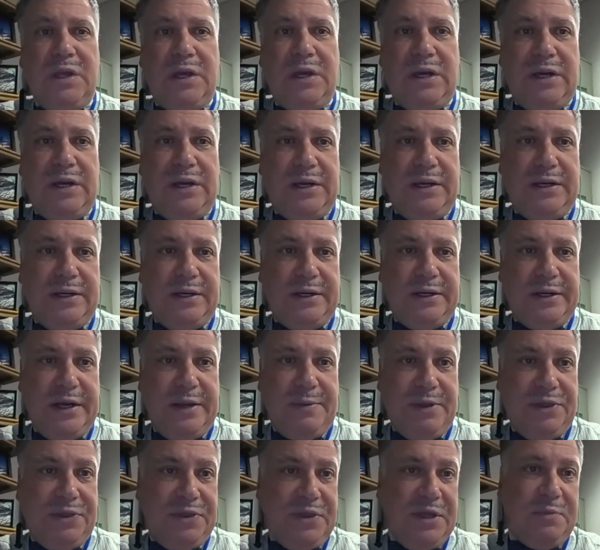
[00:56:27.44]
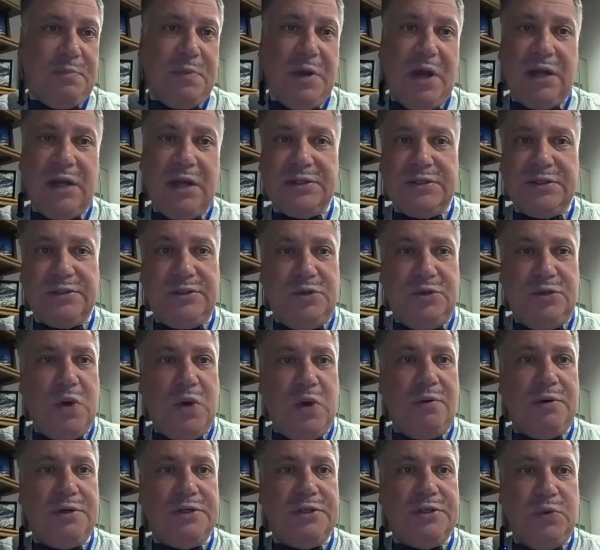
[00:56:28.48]
I'm at ThinkBox two
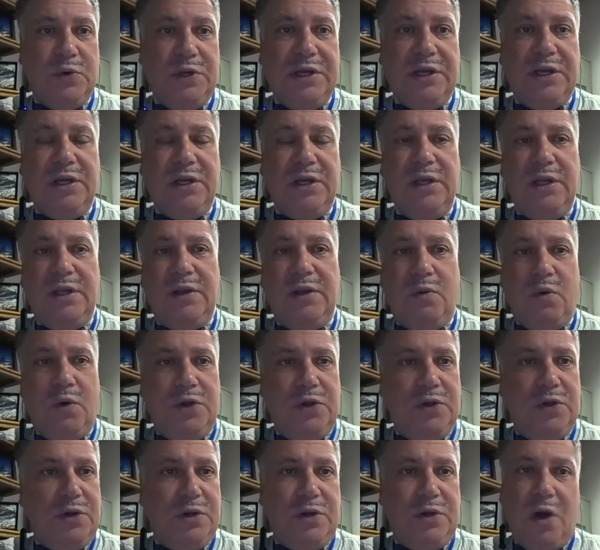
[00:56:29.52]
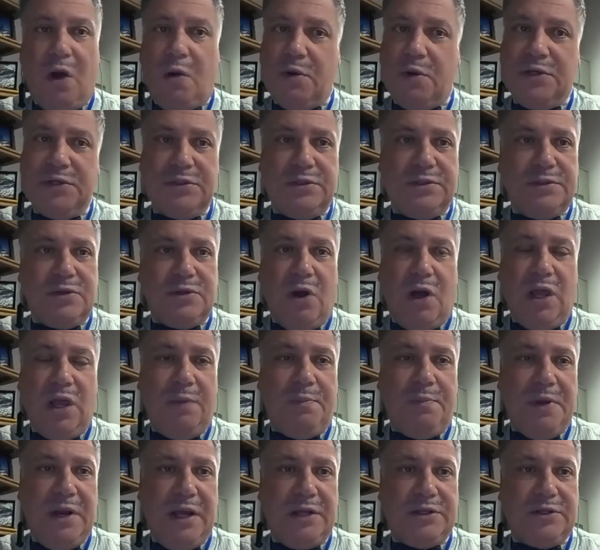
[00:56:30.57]
hours a week, where you can always call
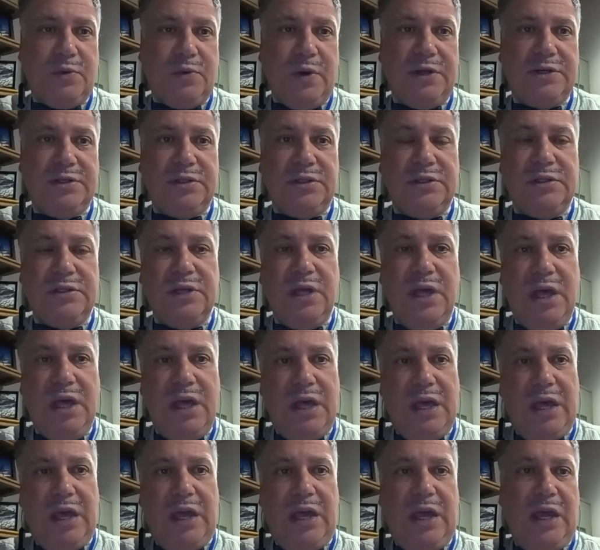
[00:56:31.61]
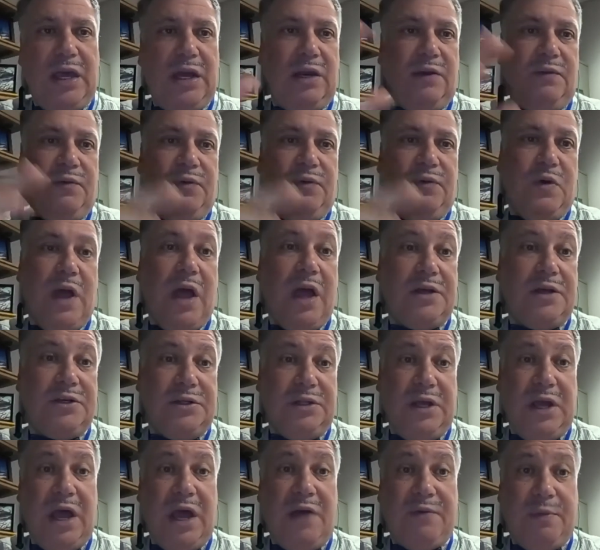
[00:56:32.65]
up and ask questions. And if you
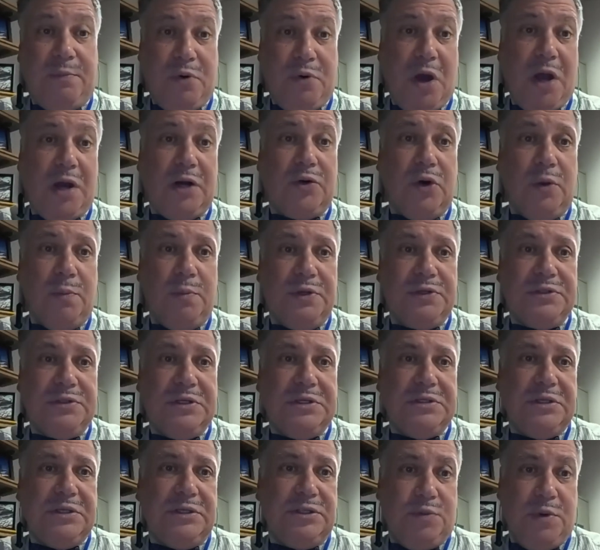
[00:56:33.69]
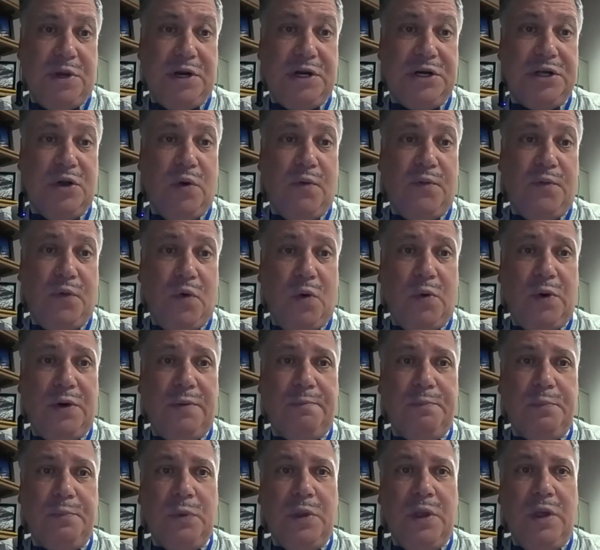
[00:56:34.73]
actually have a product or a business that's ready to go forward,
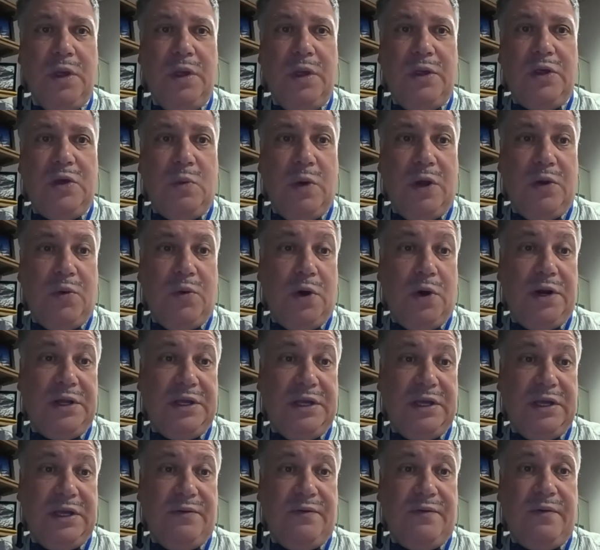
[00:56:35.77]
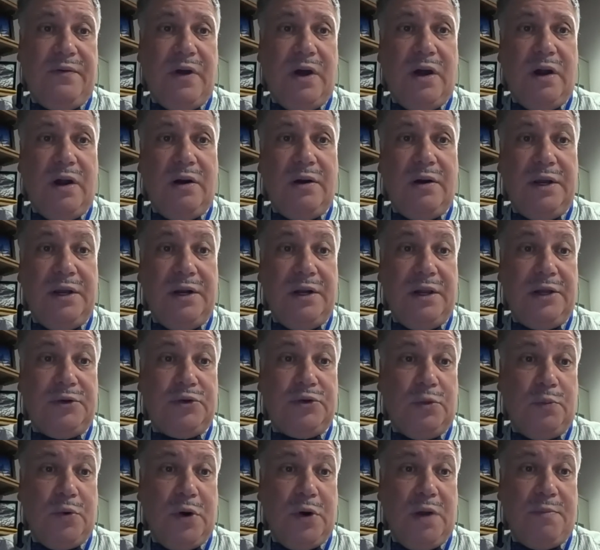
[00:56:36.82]
you might want to give our
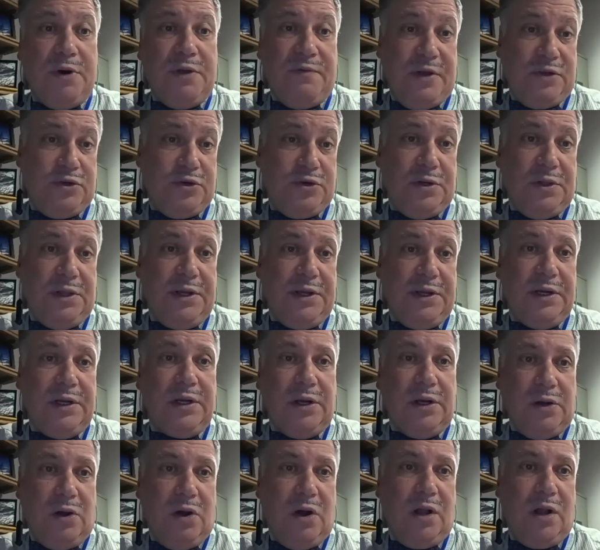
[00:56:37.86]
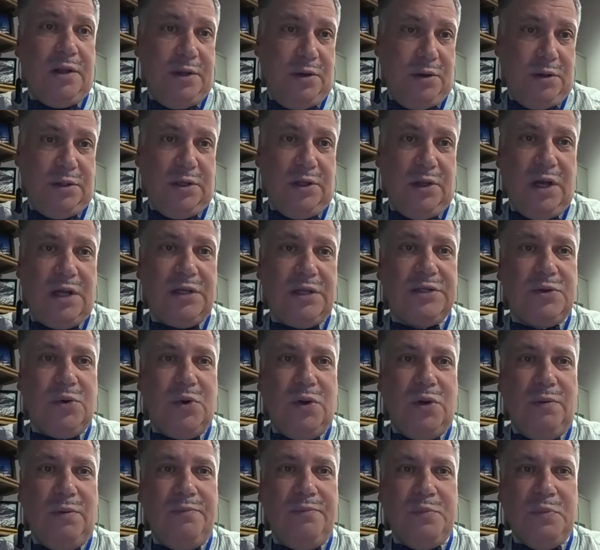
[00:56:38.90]
intellectual property venture clinic a call here at the law
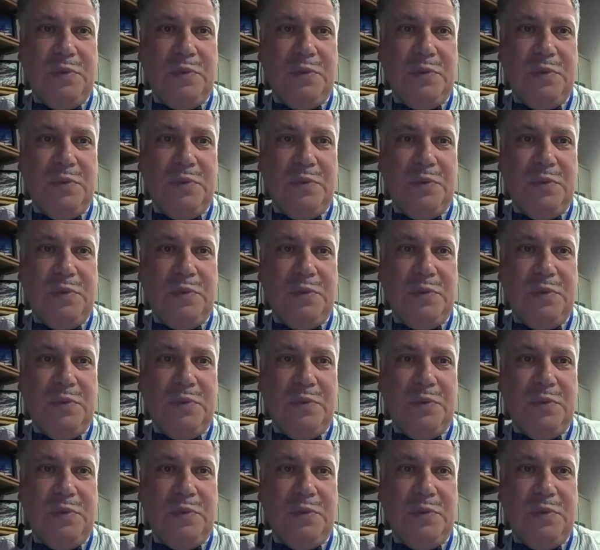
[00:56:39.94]
school,